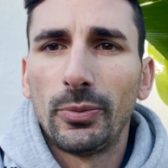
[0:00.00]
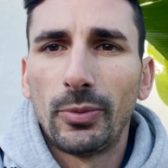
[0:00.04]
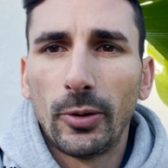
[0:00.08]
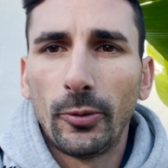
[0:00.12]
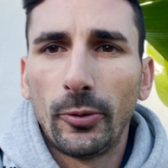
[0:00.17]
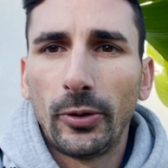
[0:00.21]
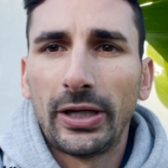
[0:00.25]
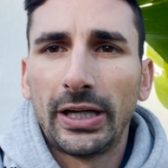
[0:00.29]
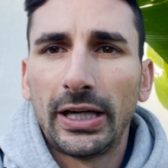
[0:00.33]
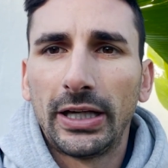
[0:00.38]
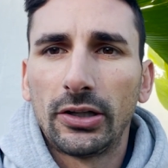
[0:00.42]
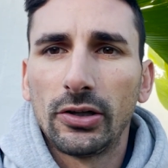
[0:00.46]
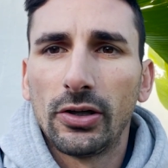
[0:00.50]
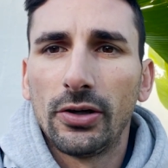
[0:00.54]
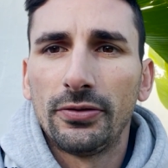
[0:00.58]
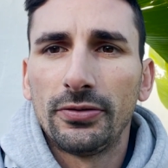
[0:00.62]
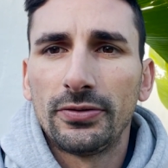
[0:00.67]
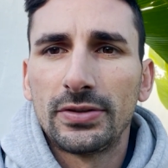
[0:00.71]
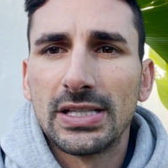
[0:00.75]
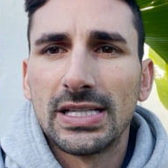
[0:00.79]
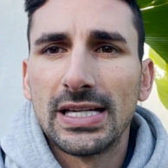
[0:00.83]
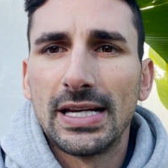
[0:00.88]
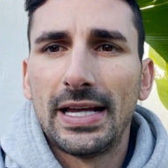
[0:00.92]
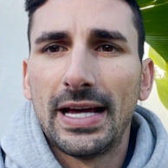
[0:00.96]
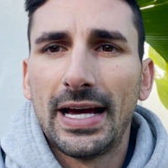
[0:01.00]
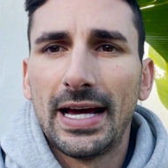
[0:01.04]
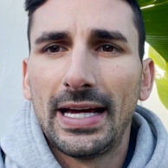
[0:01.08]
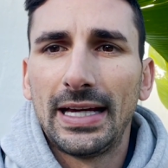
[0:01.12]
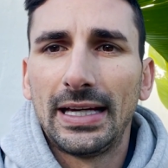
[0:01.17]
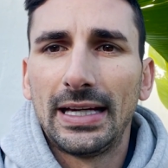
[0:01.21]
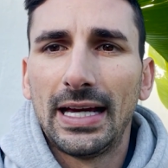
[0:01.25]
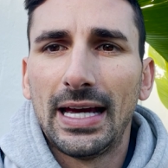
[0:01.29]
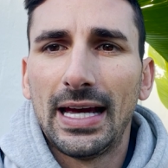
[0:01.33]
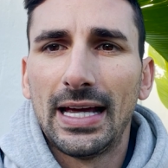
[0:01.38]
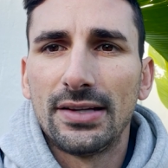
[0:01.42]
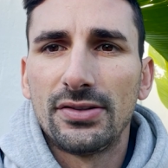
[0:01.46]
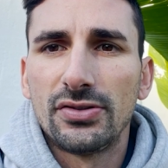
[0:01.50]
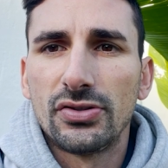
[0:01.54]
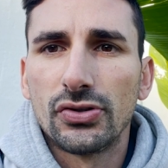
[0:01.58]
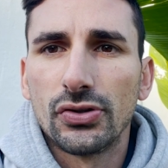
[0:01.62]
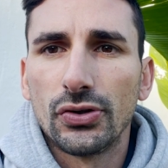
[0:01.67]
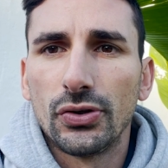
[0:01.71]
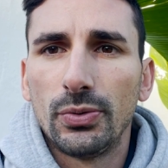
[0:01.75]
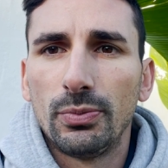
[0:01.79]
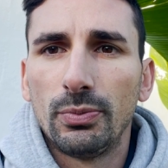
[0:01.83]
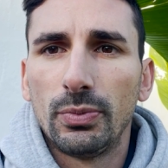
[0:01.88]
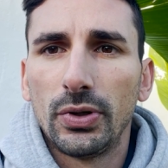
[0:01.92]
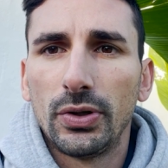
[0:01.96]
But we kick off today at
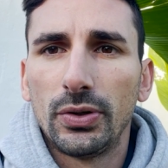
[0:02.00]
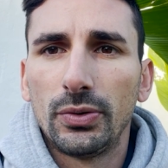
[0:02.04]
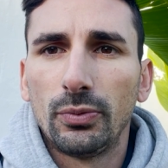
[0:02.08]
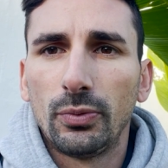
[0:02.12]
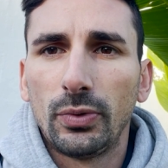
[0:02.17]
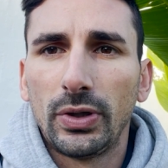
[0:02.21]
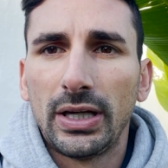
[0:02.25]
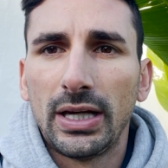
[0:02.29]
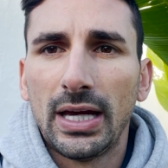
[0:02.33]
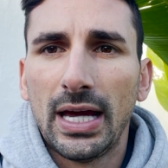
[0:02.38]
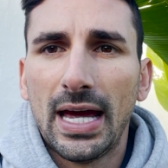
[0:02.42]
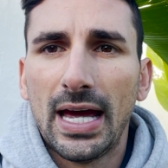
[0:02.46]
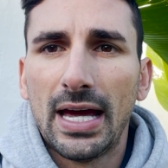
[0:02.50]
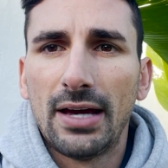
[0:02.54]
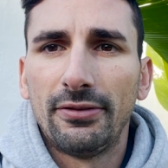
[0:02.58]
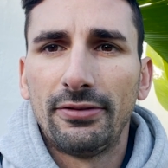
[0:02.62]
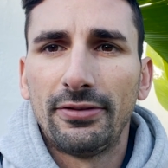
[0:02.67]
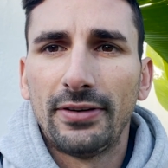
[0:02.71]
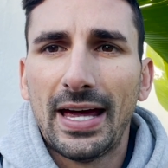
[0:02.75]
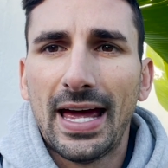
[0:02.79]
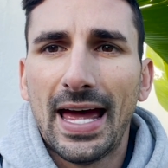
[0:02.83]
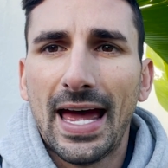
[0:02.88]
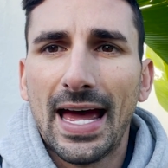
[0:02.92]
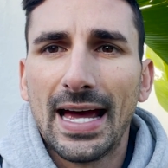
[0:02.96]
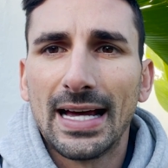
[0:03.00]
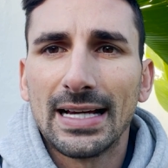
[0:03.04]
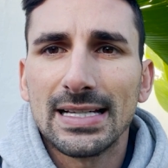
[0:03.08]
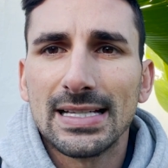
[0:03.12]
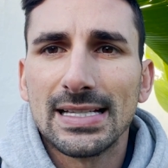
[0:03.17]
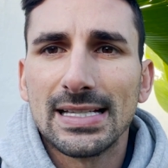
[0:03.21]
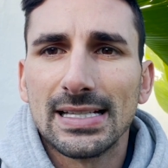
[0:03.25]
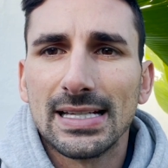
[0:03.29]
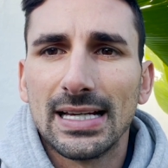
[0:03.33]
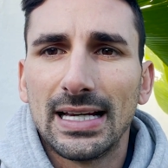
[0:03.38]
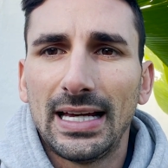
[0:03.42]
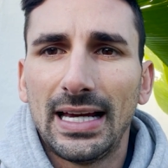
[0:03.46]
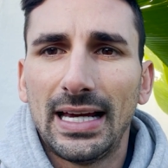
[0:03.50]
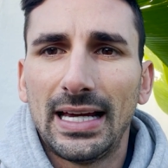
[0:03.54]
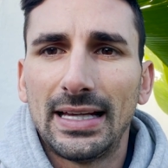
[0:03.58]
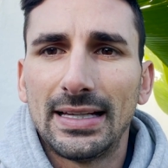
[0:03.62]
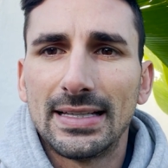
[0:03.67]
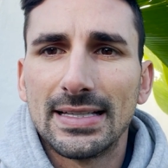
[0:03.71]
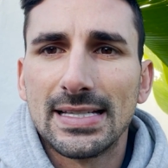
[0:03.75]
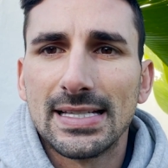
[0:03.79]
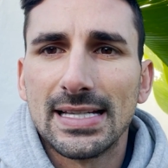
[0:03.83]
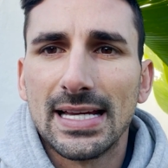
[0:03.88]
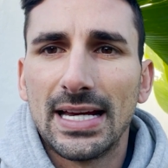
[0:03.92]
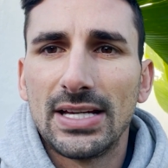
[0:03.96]
Doomben. We have Axe
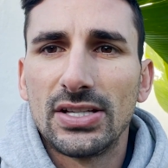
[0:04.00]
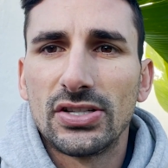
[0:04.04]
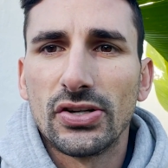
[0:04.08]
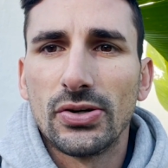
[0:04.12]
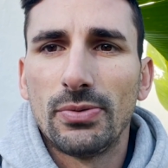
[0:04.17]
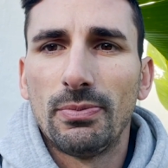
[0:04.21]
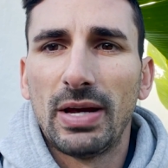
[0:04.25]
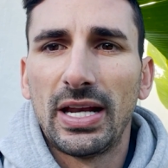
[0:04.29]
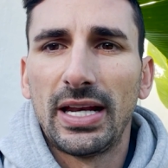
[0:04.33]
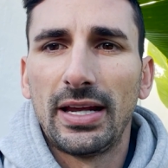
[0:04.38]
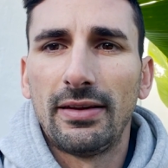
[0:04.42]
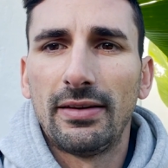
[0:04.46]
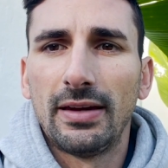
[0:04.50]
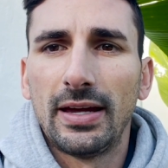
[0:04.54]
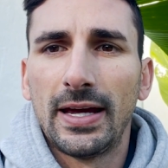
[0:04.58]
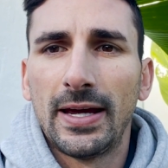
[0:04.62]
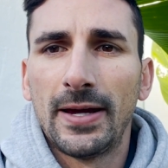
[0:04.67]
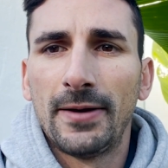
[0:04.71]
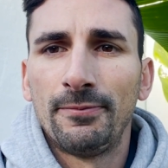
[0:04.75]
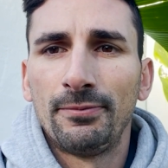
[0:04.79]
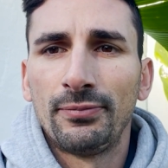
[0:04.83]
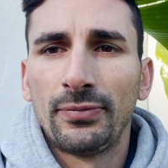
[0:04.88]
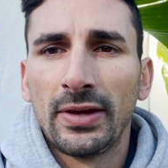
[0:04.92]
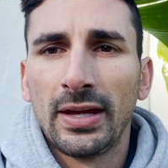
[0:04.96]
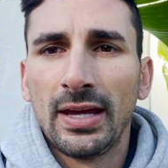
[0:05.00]
and Seen Too Many there.